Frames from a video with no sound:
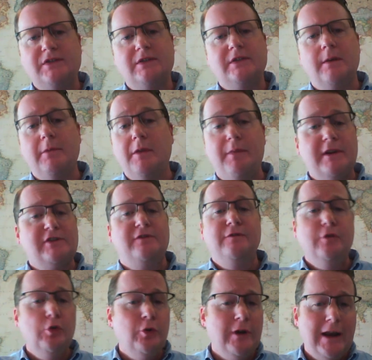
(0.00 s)
some of the best
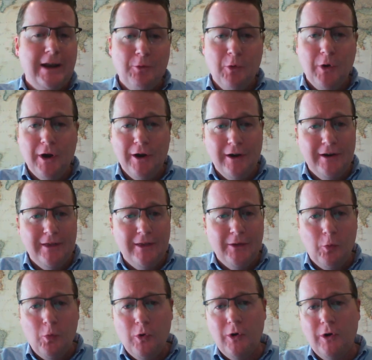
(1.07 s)
food anywhere in the
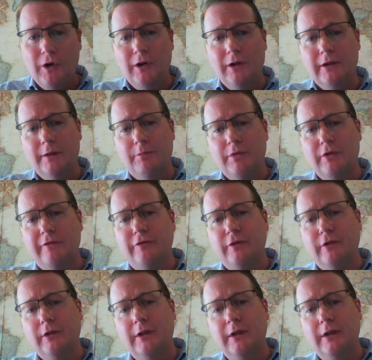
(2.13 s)
world, a beautiful